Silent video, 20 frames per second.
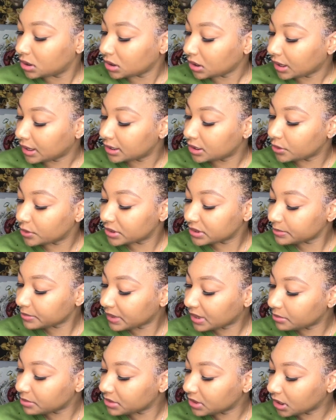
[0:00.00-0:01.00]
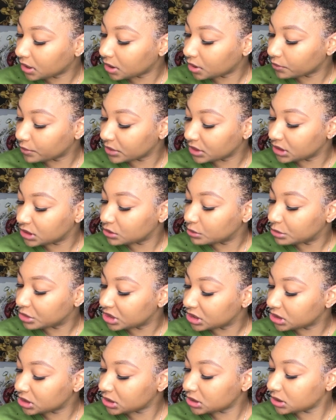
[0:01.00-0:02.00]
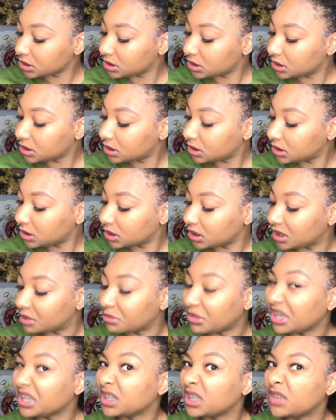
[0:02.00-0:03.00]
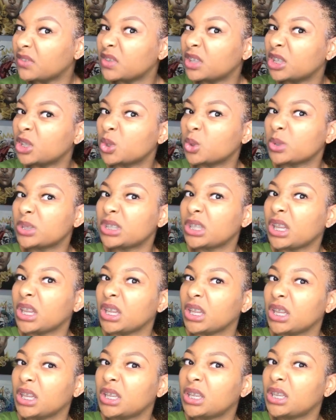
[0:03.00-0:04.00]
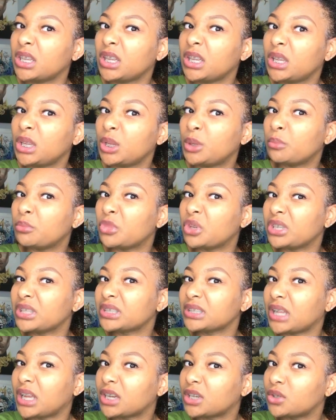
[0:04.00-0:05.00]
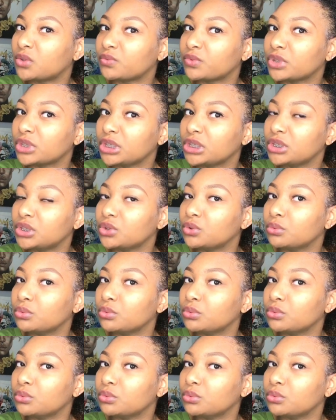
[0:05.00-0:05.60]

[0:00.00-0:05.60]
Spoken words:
I know it's probably not gonna really do much. It might leave a little tint, but it's not gonna really do